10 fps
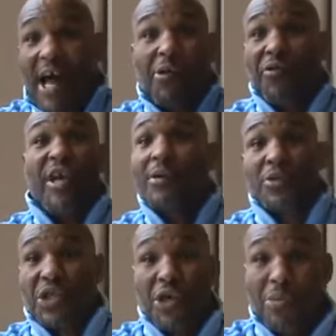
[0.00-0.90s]
I don't think it
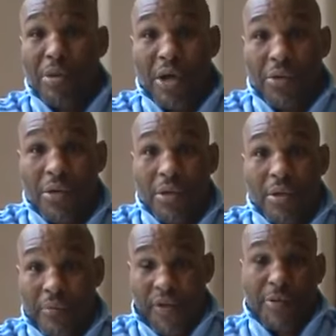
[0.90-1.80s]
was a low blow.
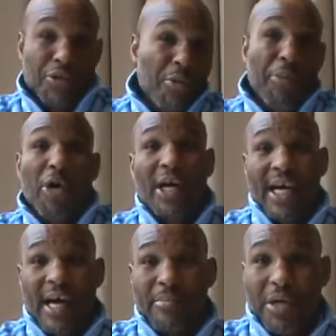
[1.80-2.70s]
I think it was a
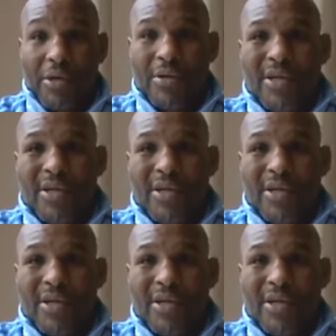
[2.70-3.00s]
borderline blow.